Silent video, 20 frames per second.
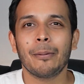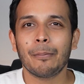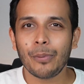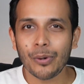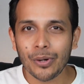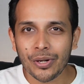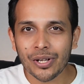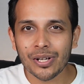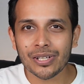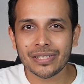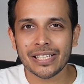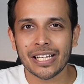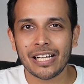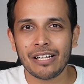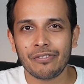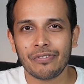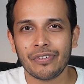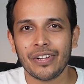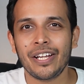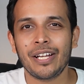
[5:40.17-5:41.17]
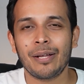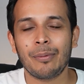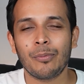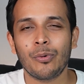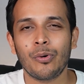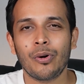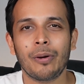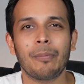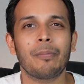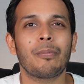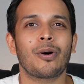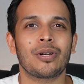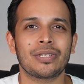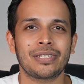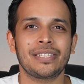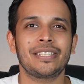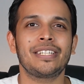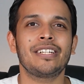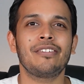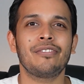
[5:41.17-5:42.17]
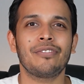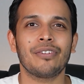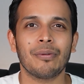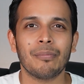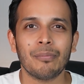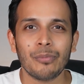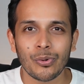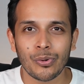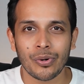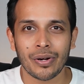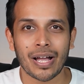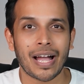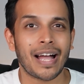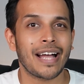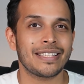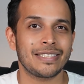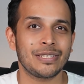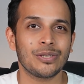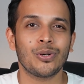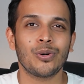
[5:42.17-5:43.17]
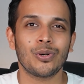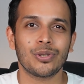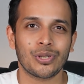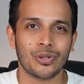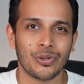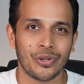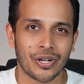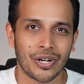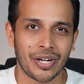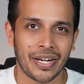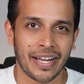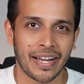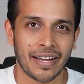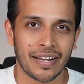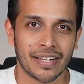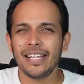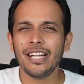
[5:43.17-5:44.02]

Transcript: put yourself in a more positive mood as you go through your day.